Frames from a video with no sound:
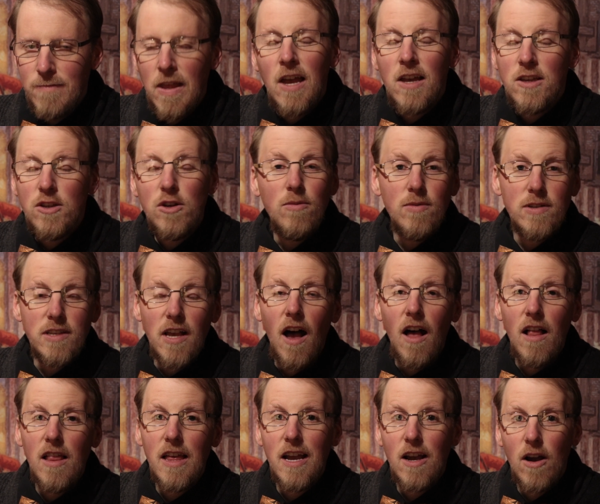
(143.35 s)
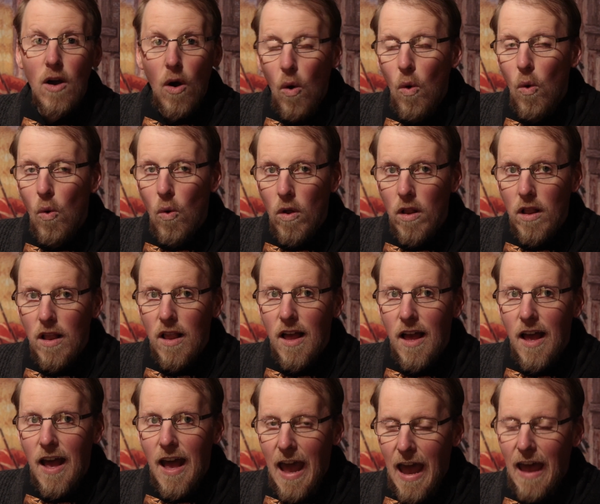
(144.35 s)
So it was hauling coal
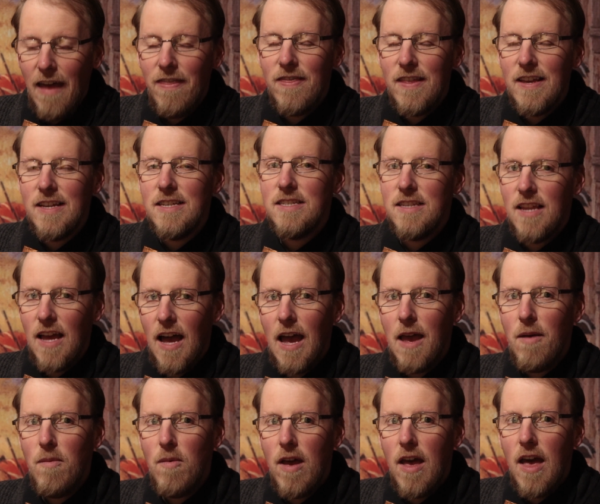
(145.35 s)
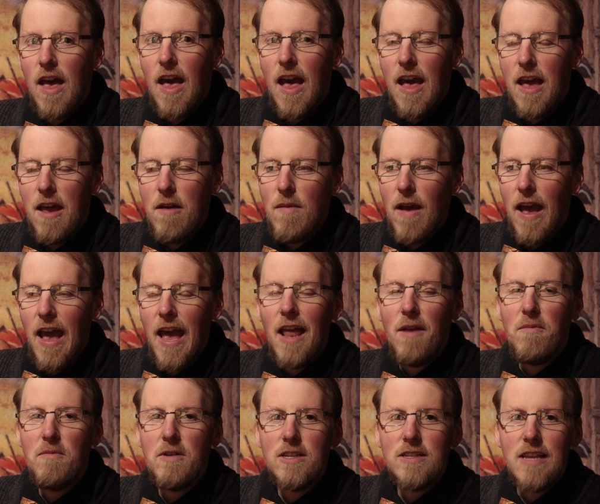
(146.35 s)
at this time
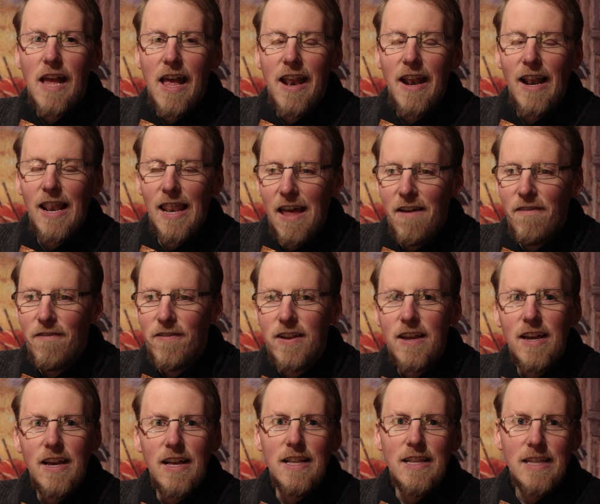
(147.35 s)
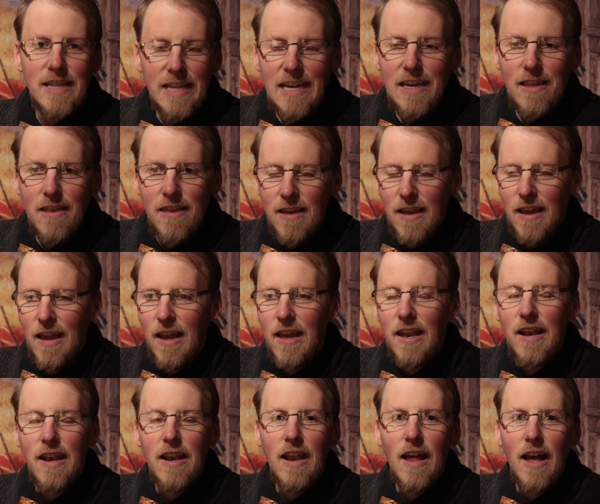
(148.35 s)
and left Leith
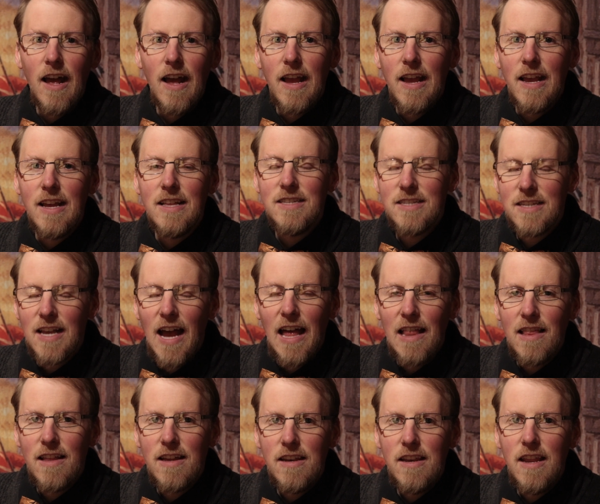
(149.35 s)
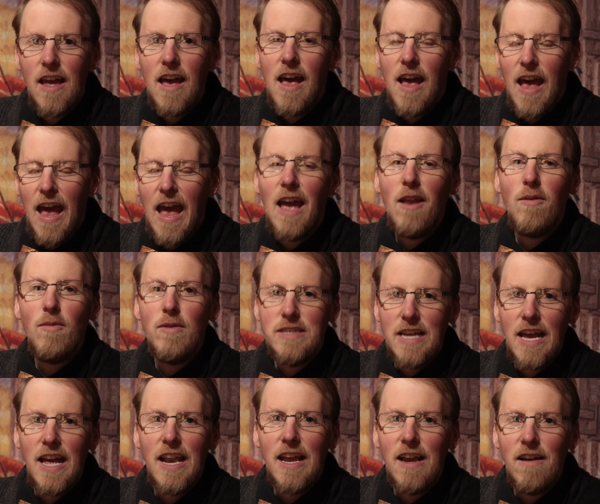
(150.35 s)
in Scotland and was
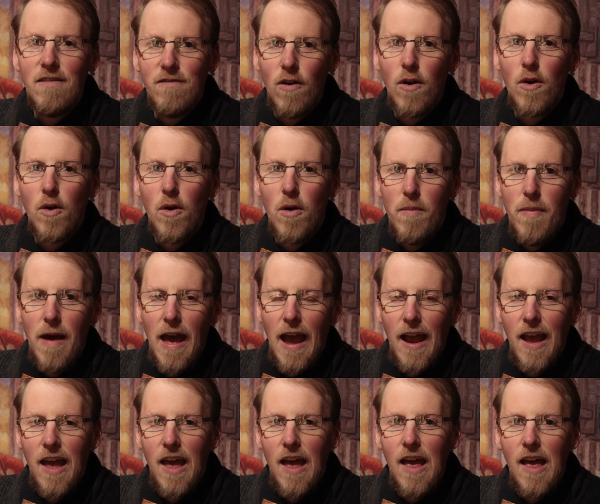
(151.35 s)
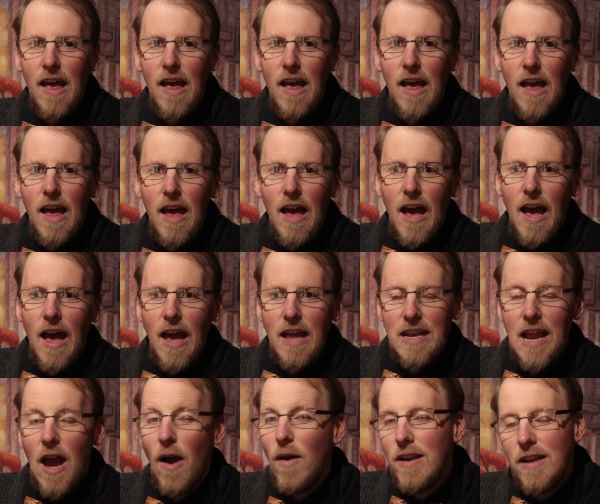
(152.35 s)
heading for Quebec.
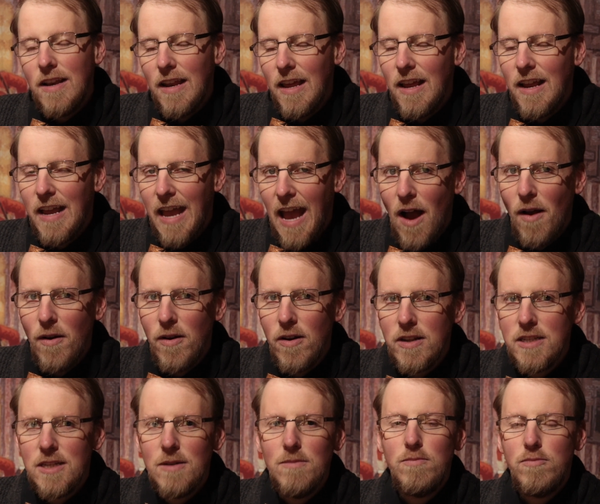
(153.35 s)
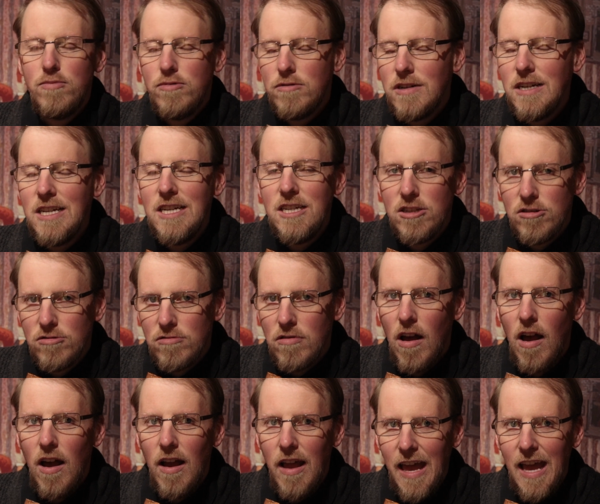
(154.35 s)
Now it encountered some pretty
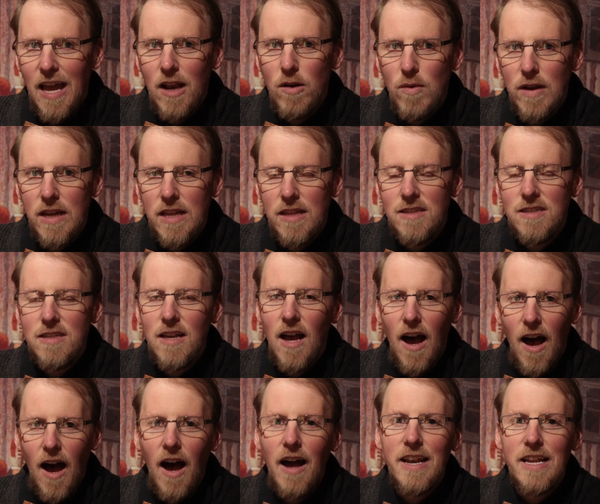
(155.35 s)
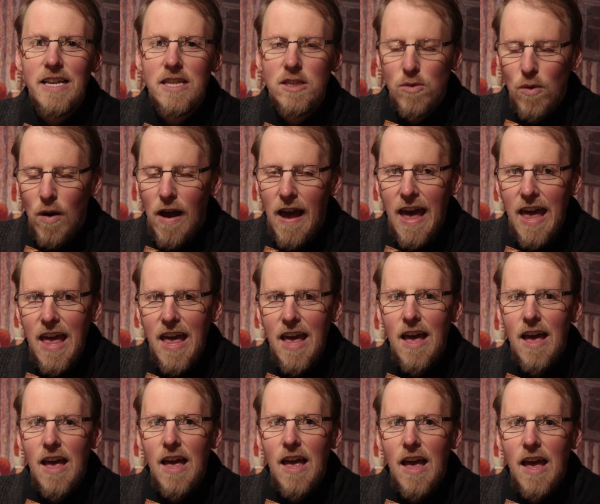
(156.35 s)
strong headwinds on its way
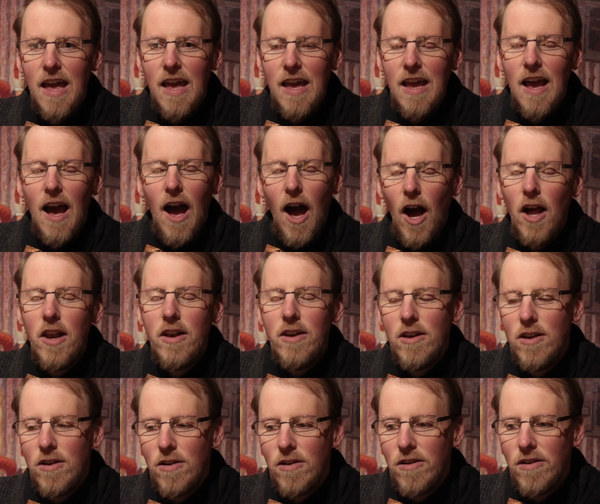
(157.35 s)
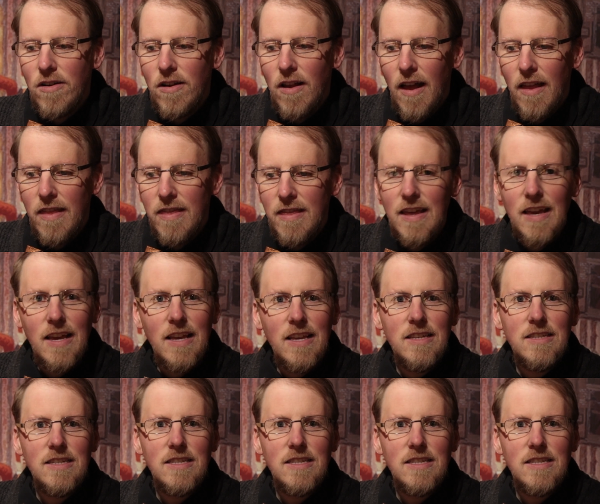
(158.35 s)
under the